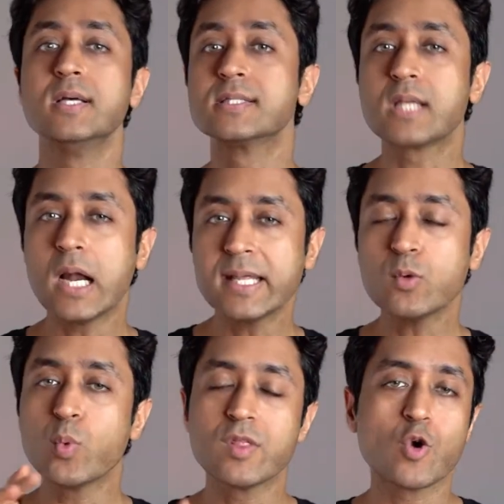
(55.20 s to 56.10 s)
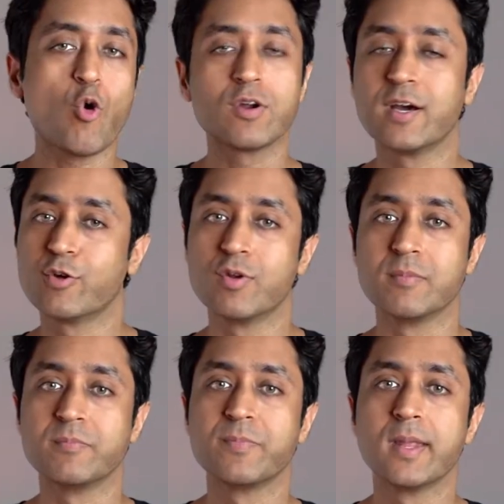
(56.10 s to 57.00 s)
starting with the core curriculum.
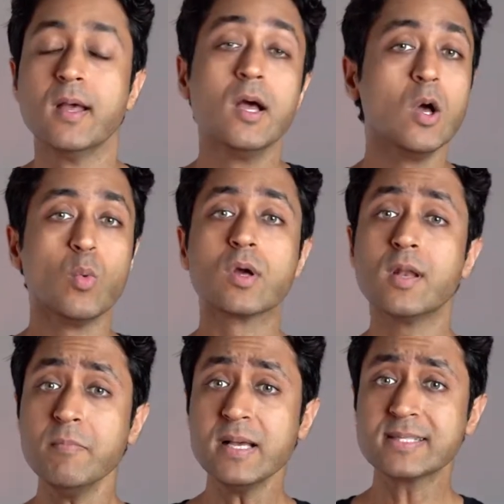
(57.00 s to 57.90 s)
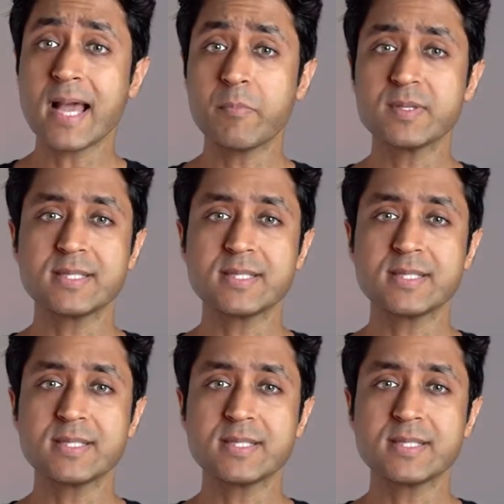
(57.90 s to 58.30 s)
The Columbia's campus